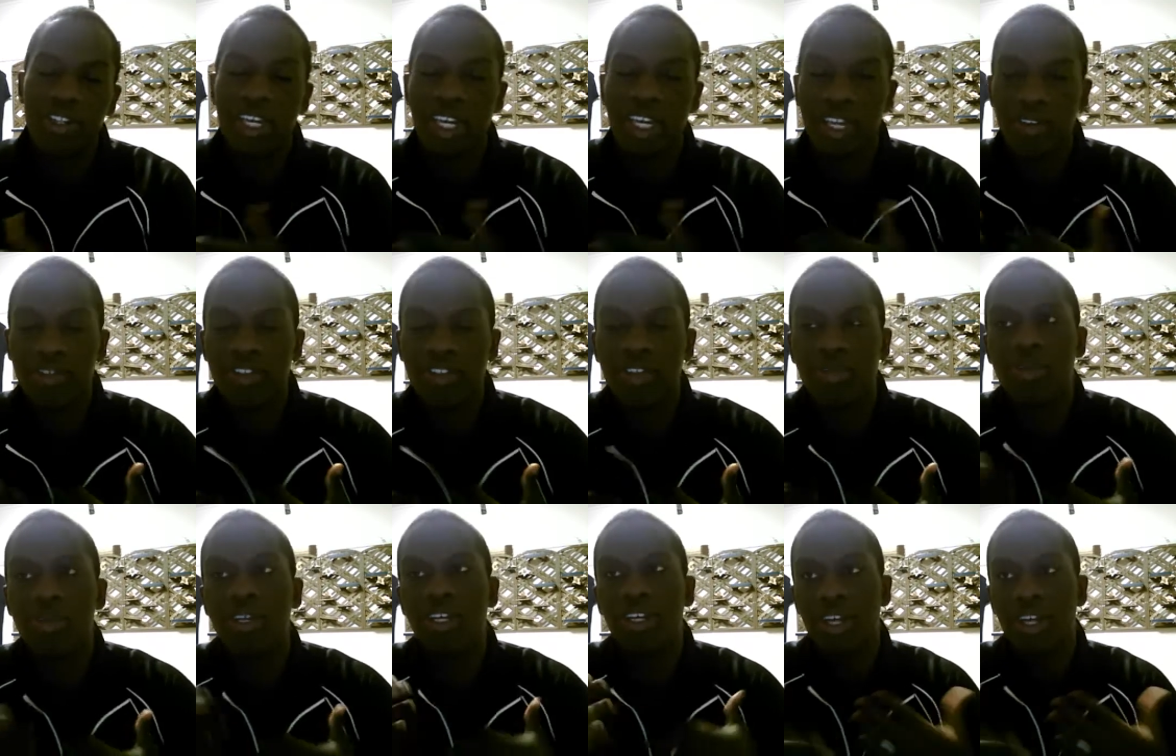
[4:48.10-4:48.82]
and they give it
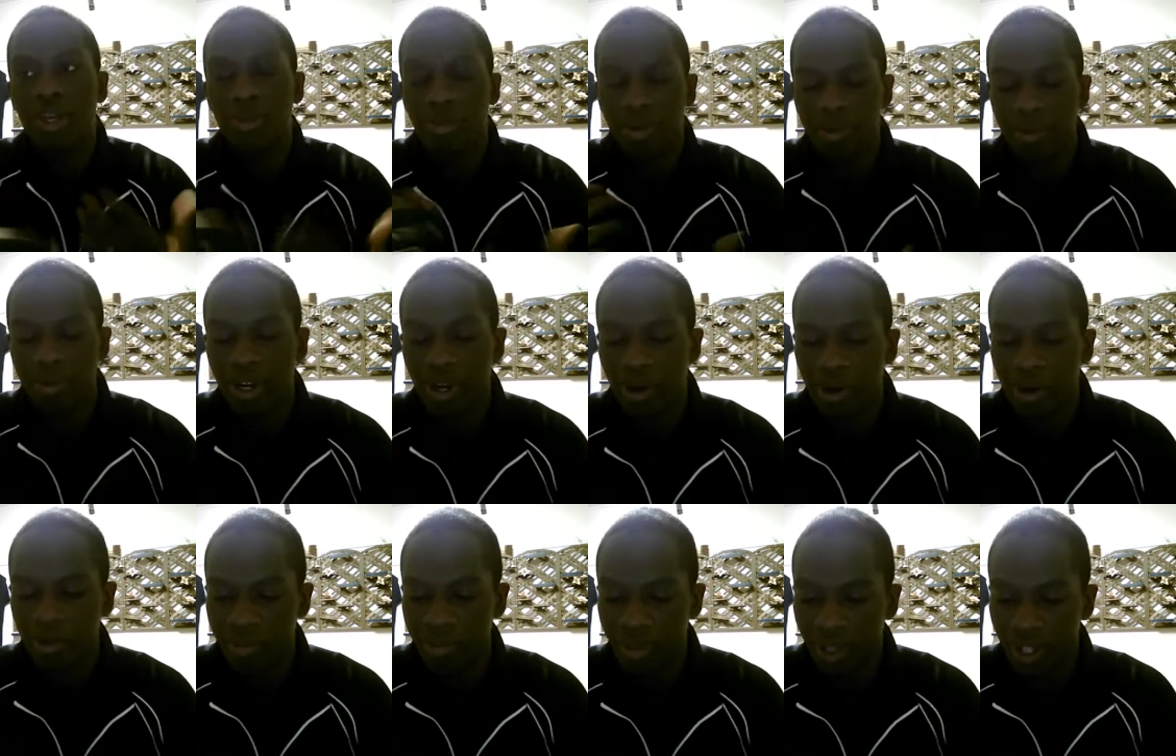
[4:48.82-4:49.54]
to me and I
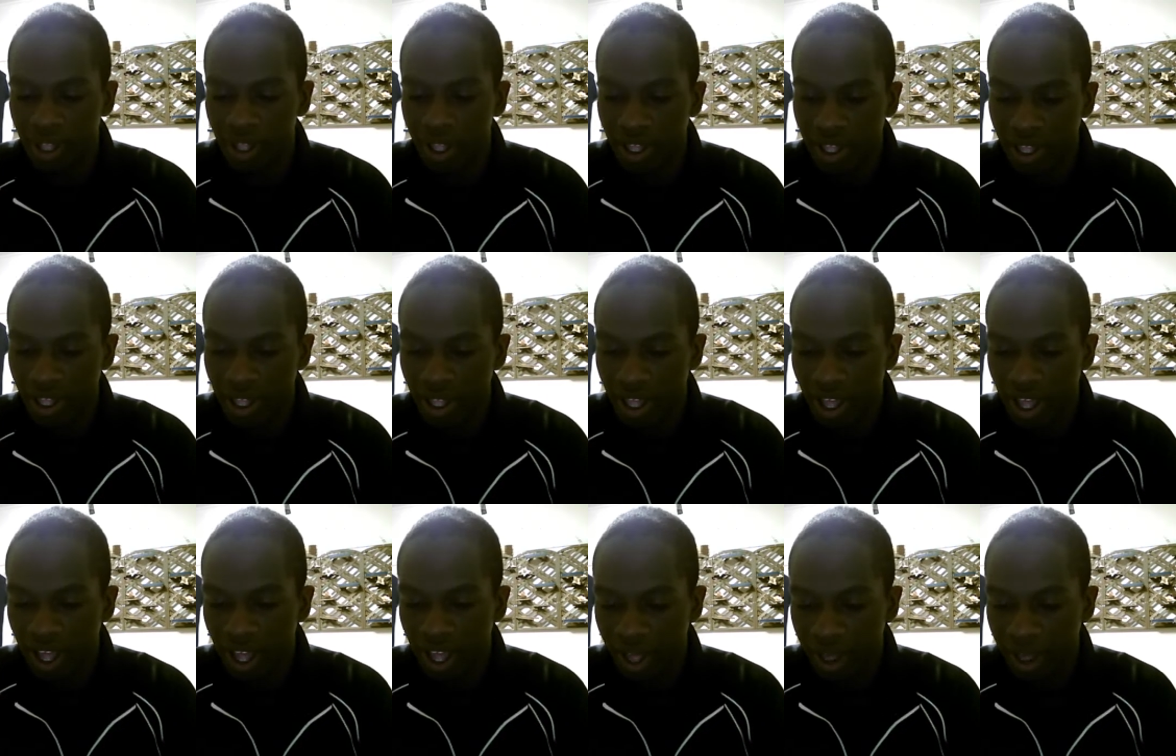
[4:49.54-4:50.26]
prepare them.
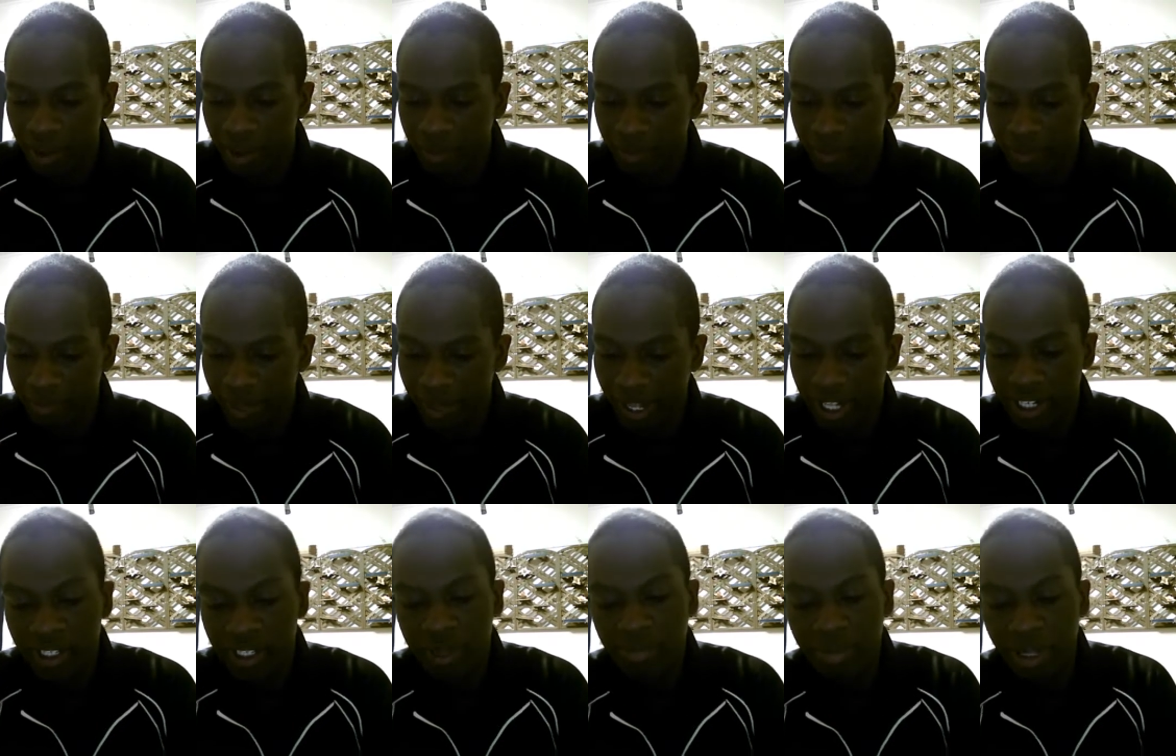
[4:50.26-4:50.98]

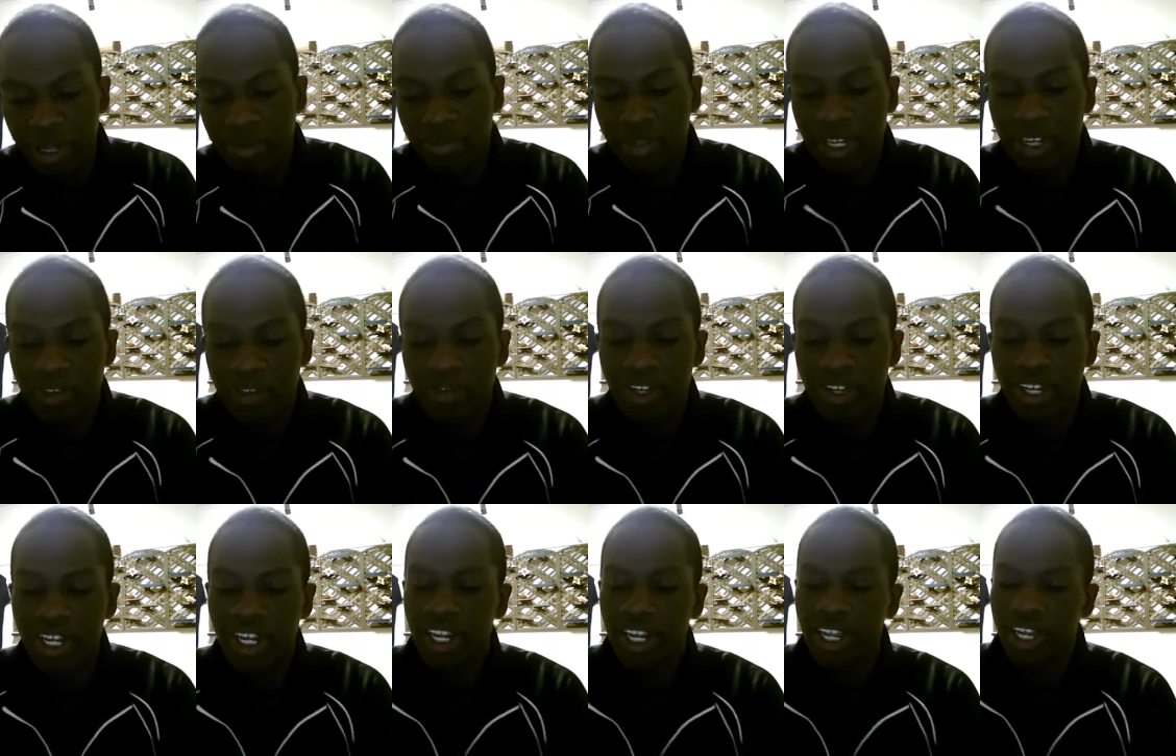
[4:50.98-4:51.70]
And sometimes I
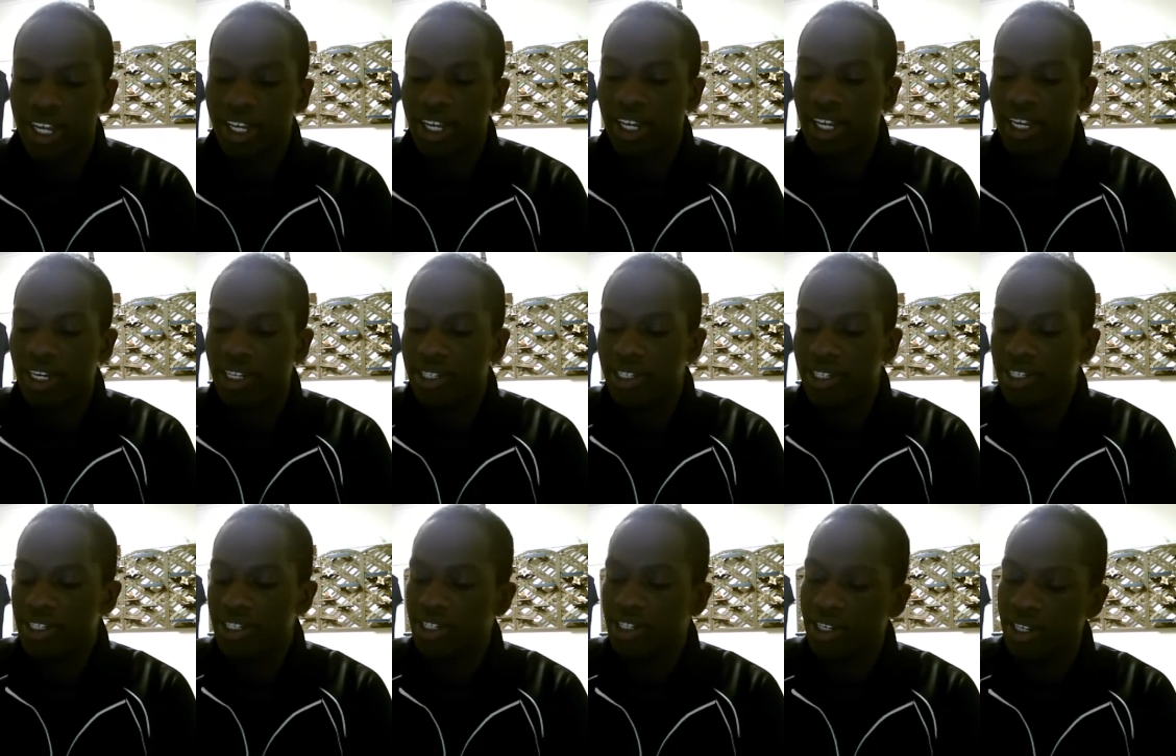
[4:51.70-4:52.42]
even get like an
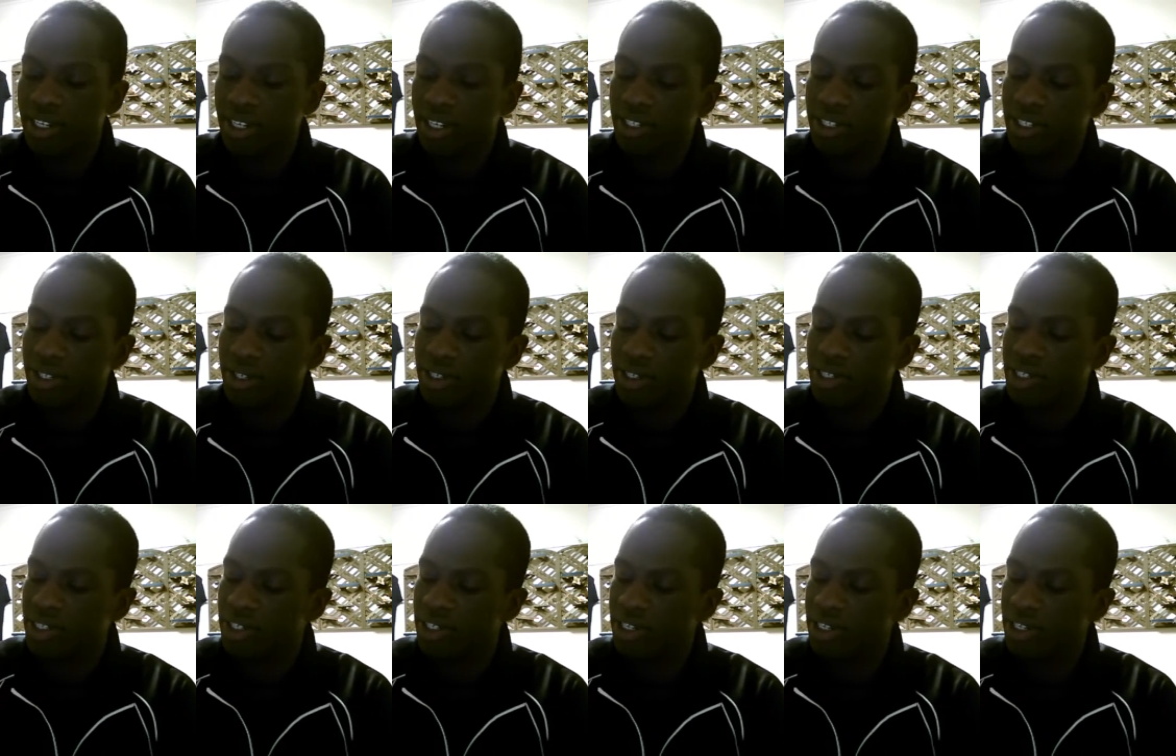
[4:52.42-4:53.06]
assistant, so